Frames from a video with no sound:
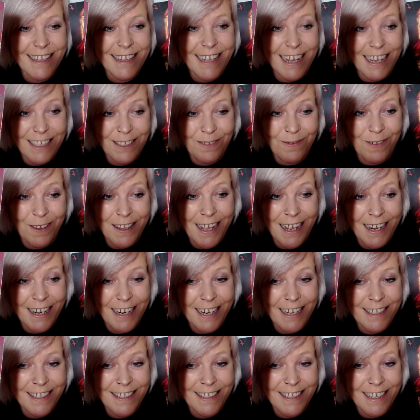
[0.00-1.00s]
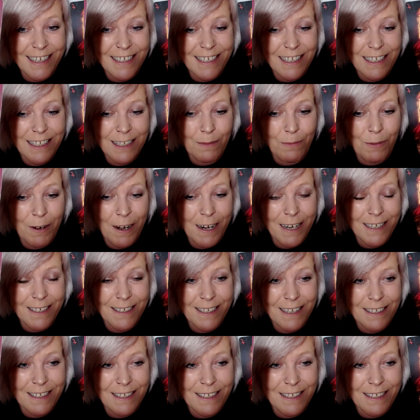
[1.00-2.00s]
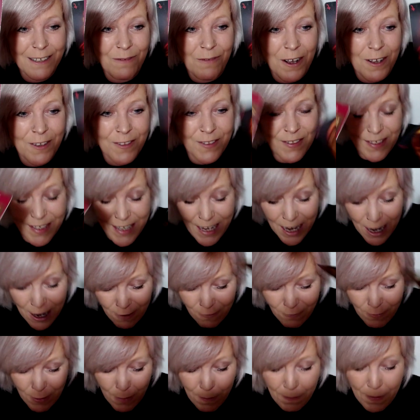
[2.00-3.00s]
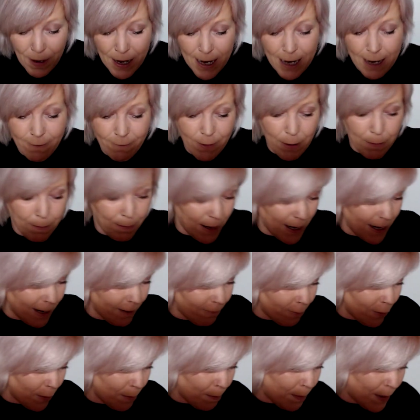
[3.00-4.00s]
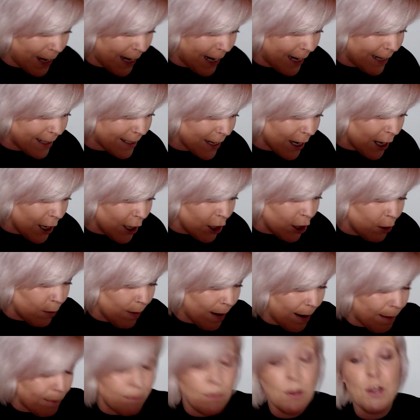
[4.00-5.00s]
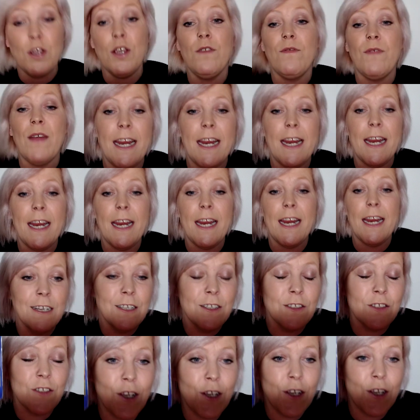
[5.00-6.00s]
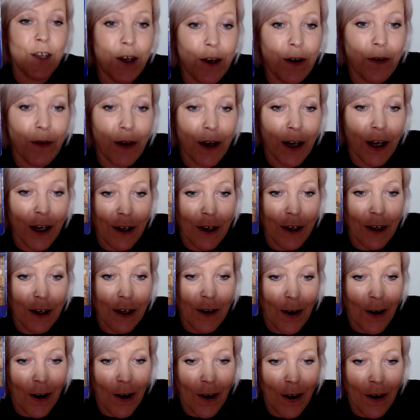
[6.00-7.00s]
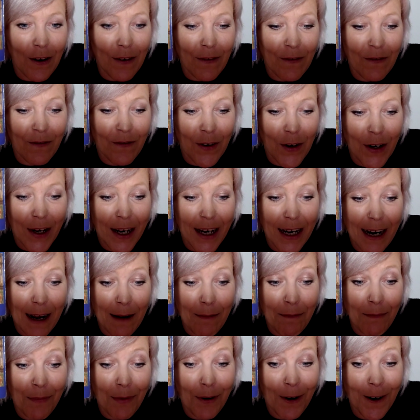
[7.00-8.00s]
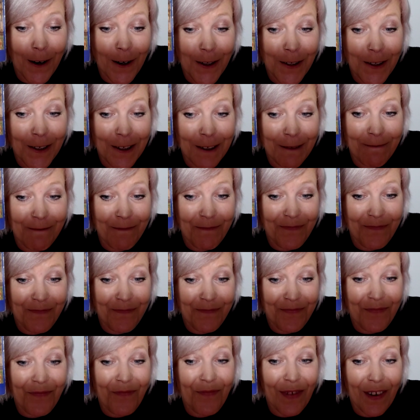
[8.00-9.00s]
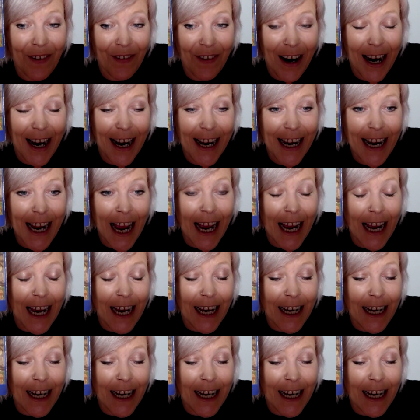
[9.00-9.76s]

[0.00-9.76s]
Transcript: That's what that is, Six of Spring, Six of Wands. Repeat, repeat, repeat. You are moving to your fucking Empress, right?